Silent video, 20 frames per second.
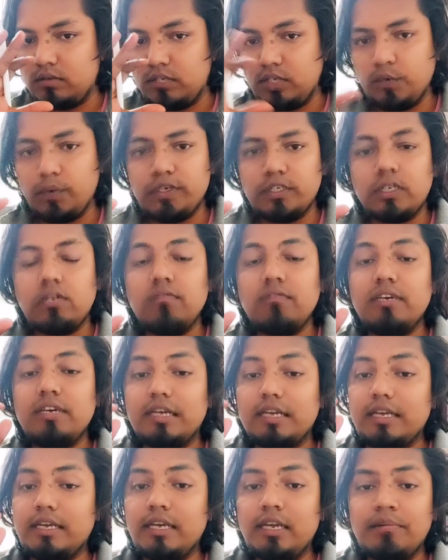equation
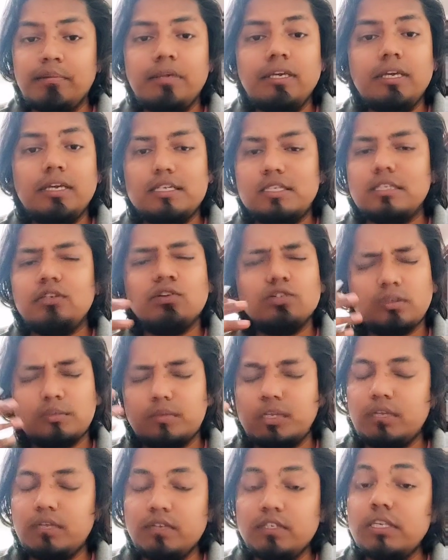where A and B and C or
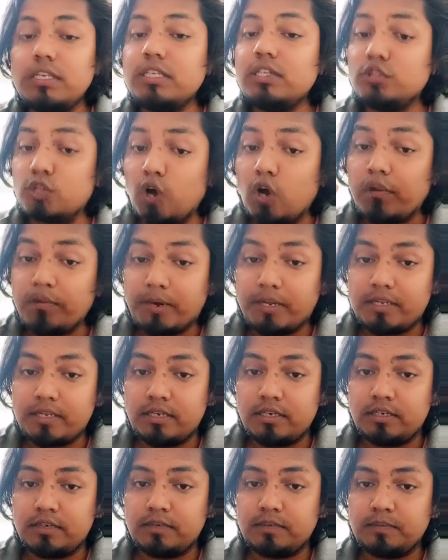something is not
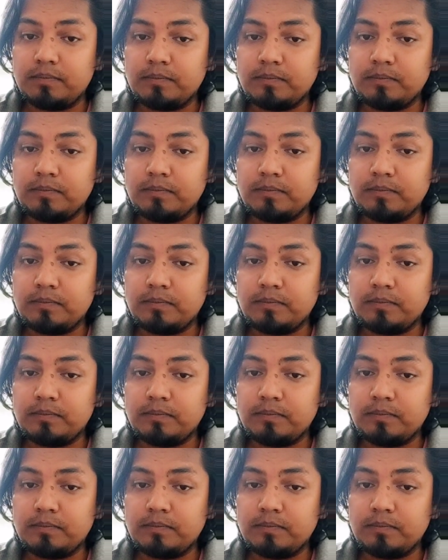present.